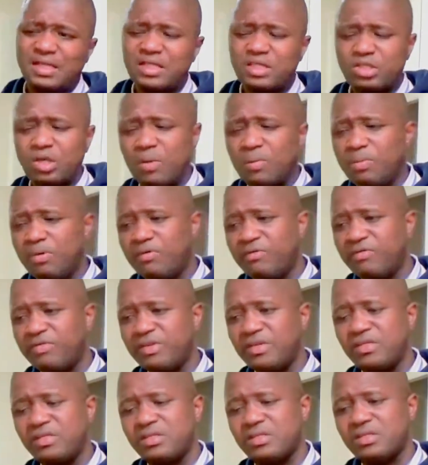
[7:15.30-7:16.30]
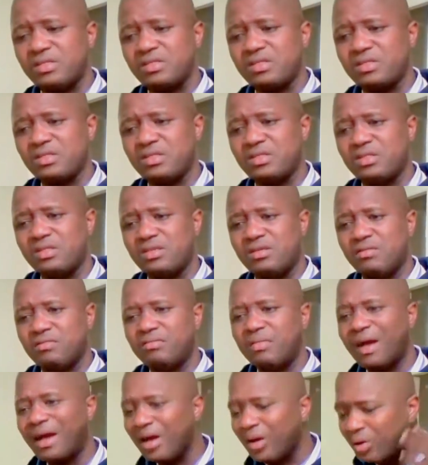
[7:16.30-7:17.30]
at the top of this is
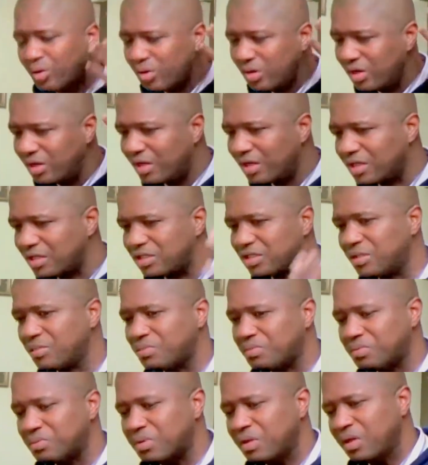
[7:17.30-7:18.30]
my own leadership